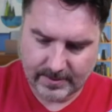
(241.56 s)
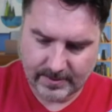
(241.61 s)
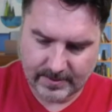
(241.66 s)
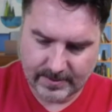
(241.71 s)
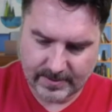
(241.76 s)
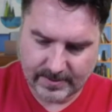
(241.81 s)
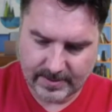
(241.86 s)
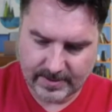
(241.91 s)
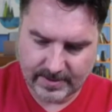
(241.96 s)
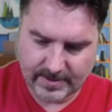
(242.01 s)

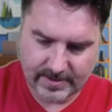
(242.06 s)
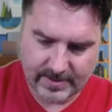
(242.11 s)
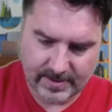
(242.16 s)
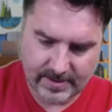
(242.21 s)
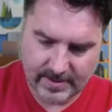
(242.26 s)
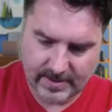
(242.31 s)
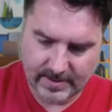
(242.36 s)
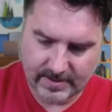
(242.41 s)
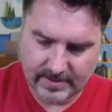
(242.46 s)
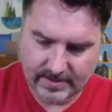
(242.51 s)

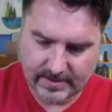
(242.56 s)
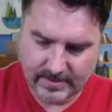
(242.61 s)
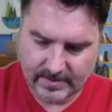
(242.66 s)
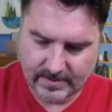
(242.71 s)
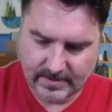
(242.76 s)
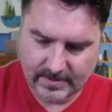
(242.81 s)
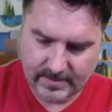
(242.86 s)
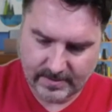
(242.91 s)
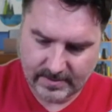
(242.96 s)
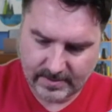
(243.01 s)
16,
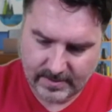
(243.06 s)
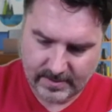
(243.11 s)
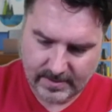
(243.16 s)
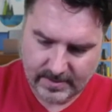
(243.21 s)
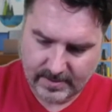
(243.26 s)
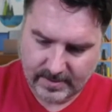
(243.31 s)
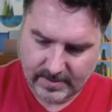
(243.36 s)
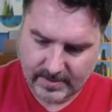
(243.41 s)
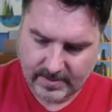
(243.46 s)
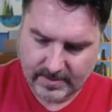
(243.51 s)

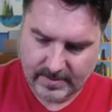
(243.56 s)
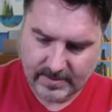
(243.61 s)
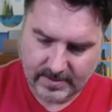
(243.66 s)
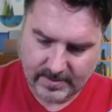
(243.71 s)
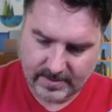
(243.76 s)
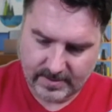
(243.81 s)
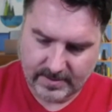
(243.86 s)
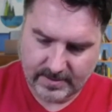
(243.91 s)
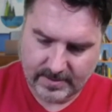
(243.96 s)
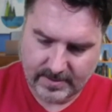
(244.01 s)

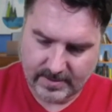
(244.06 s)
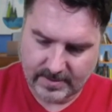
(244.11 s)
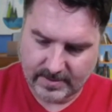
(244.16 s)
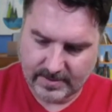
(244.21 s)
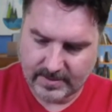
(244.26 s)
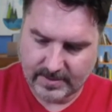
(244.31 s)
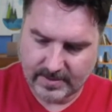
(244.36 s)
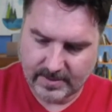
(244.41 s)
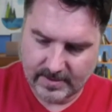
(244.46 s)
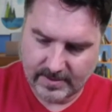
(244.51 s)

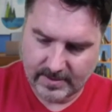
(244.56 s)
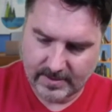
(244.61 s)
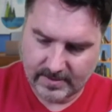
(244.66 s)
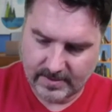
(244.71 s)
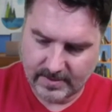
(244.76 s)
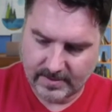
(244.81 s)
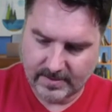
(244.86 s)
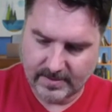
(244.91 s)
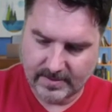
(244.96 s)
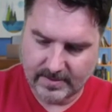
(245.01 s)

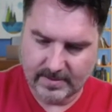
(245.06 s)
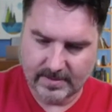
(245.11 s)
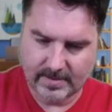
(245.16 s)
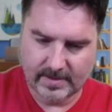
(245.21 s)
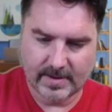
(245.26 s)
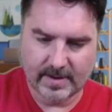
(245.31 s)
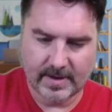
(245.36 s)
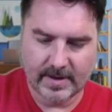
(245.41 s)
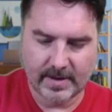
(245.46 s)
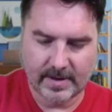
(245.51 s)
16,
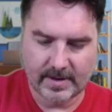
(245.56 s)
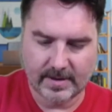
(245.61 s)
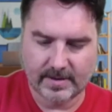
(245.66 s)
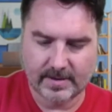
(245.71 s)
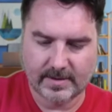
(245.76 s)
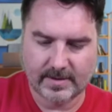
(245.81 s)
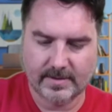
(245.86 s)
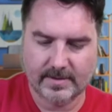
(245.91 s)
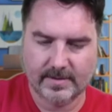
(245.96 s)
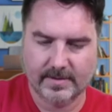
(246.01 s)
8.
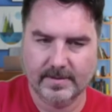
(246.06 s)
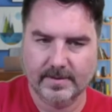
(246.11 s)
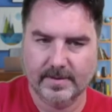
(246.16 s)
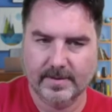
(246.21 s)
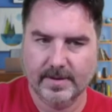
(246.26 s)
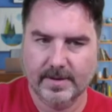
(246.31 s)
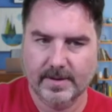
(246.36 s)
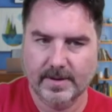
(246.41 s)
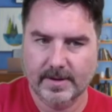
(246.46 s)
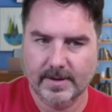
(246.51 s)

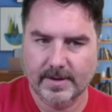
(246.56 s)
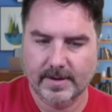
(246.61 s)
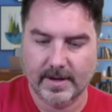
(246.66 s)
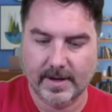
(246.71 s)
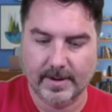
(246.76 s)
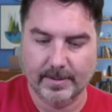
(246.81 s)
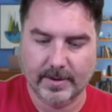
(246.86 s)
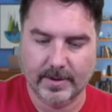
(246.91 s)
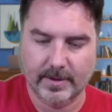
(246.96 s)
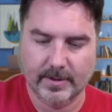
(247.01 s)
Yeah, I'm
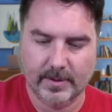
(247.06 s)
a little